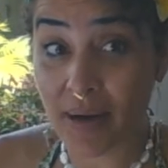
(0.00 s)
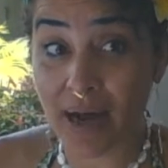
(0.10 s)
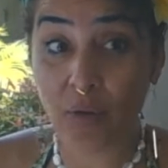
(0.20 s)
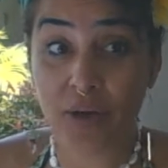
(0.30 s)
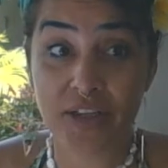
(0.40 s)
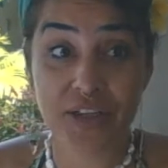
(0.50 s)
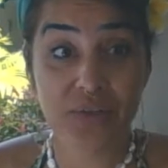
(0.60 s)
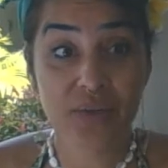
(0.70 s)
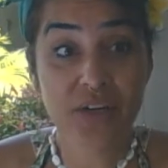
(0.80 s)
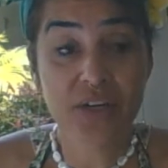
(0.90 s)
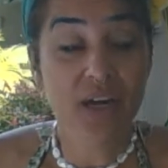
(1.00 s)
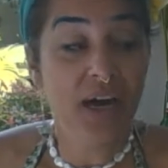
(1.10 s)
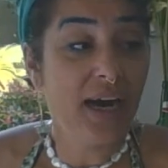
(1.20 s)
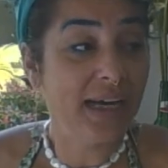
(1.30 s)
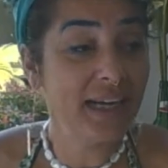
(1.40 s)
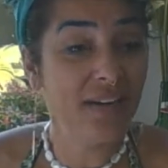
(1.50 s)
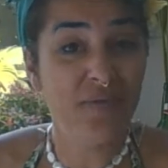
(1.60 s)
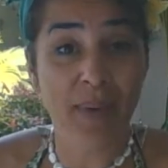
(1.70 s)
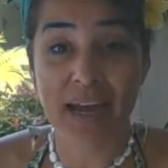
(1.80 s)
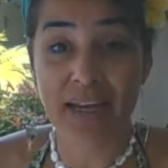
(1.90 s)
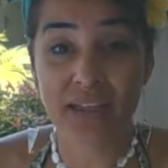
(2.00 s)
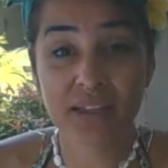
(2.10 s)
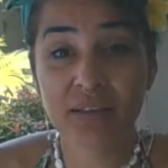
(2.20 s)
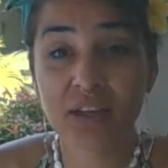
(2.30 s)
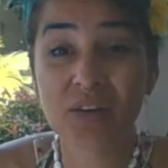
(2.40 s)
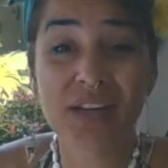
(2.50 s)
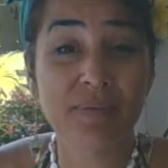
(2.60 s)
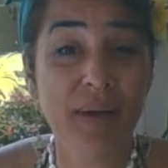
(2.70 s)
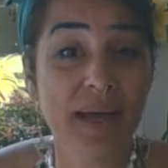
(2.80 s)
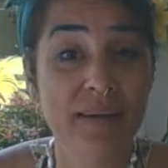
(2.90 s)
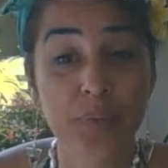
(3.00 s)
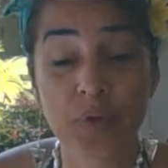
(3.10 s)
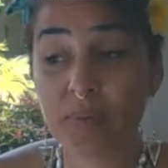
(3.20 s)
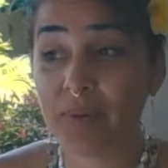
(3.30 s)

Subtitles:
I want to give my input,